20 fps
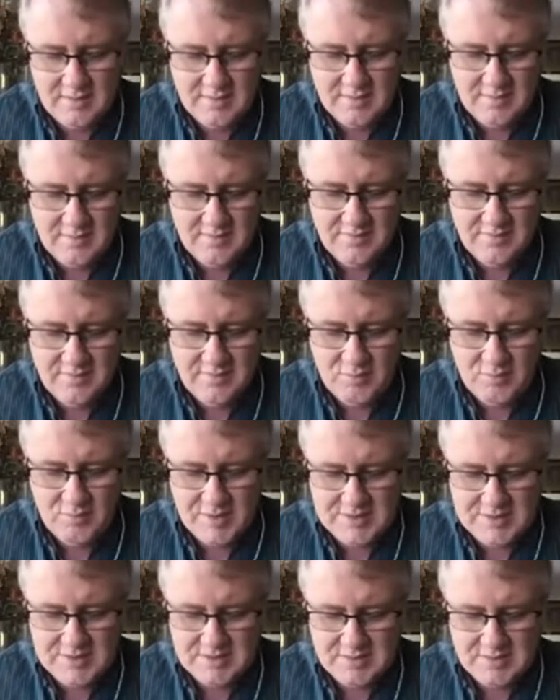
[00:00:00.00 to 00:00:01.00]
from
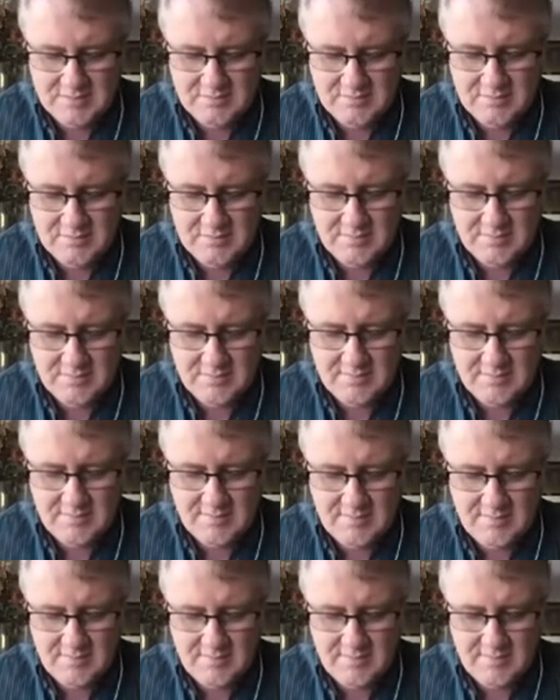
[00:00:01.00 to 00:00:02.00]
wisdom.
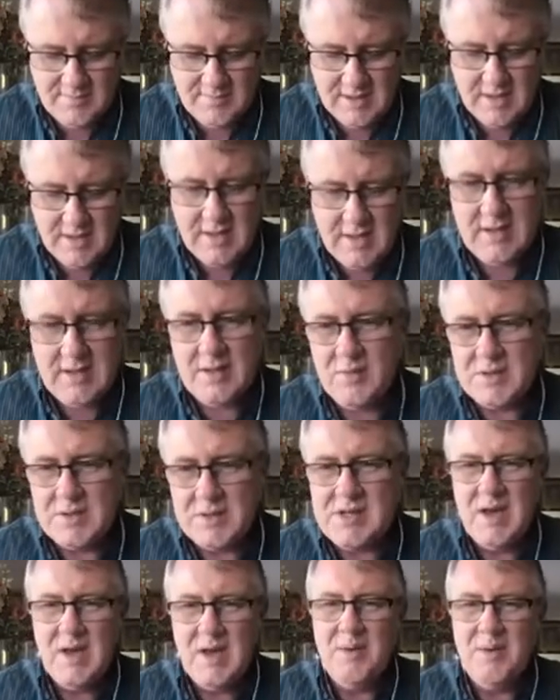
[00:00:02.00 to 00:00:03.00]
In other words,
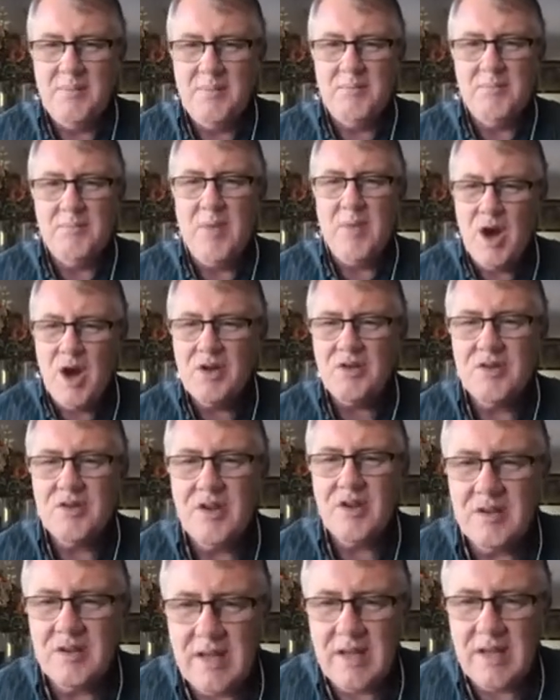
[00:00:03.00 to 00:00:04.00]
model
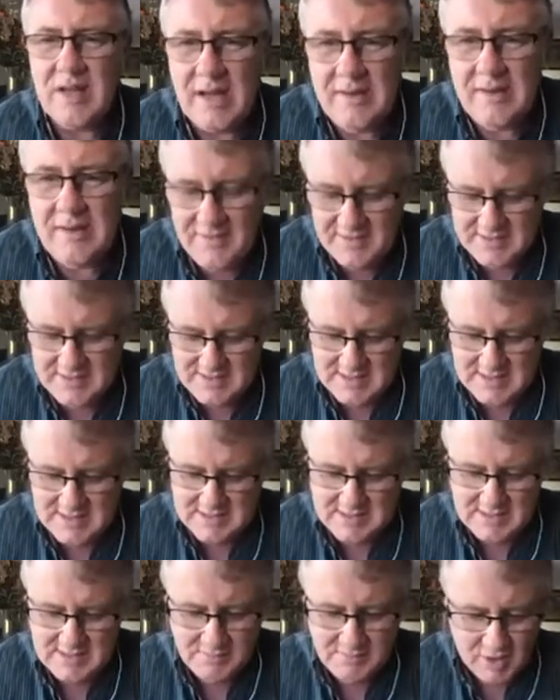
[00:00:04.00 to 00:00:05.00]
your life, he
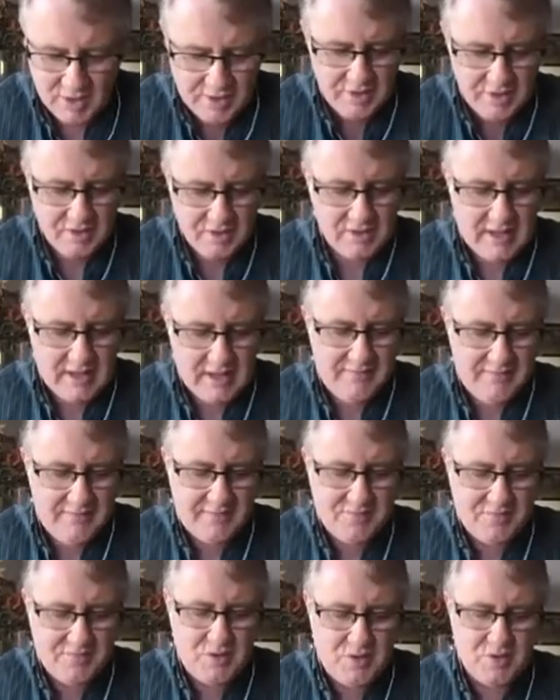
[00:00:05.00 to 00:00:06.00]
says. Model your life
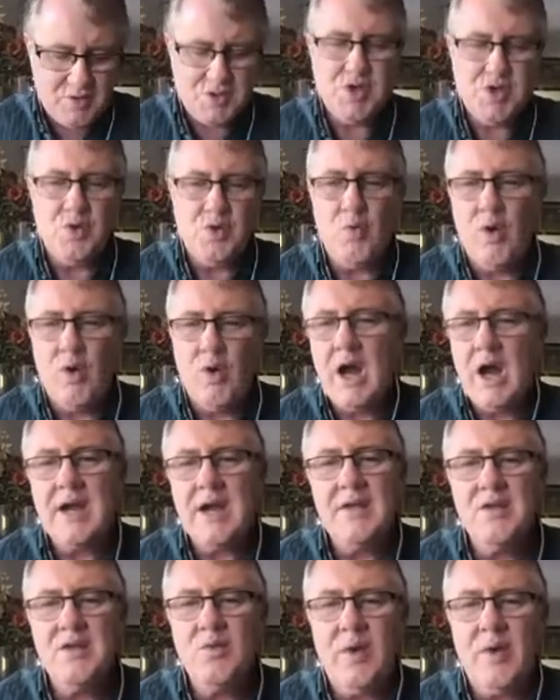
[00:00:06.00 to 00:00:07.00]
after those who walk in
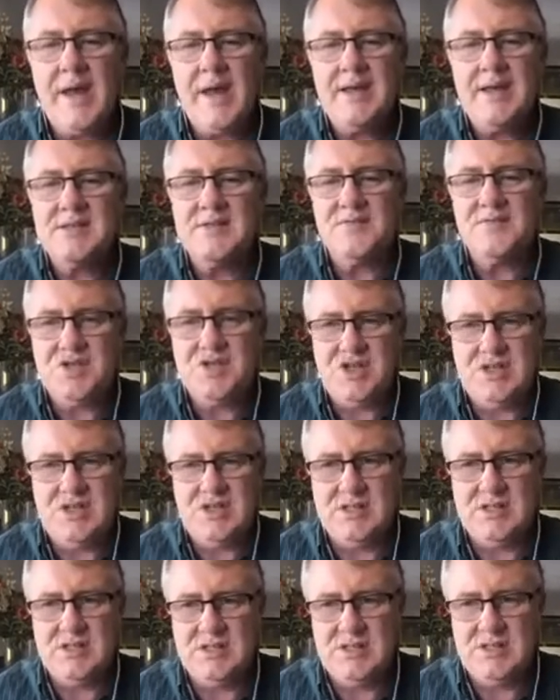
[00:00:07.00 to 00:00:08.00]
the ways of
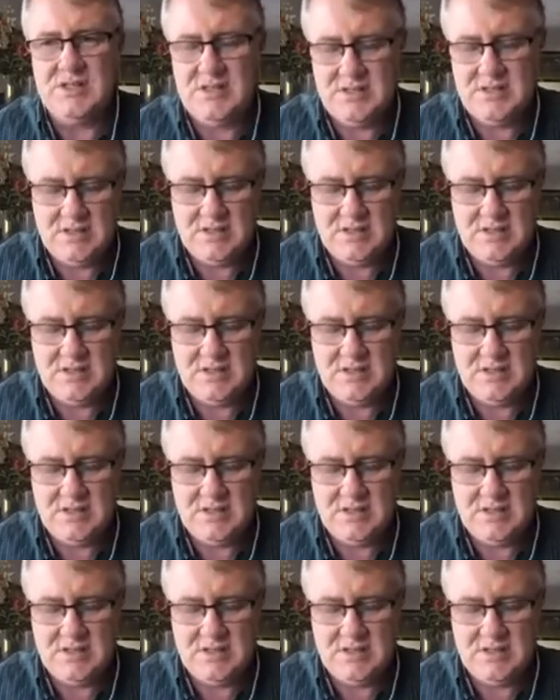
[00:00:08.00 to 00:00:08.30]
Jesus.